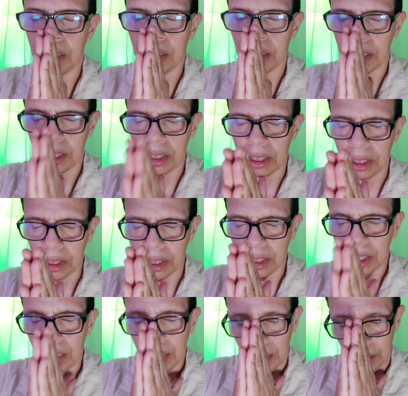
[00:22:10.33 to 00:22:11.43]
and clean.
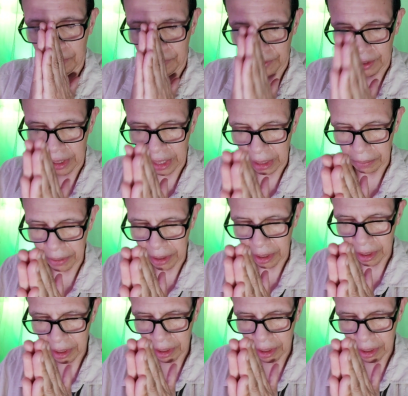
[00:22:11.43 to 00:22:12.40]
And feel happy.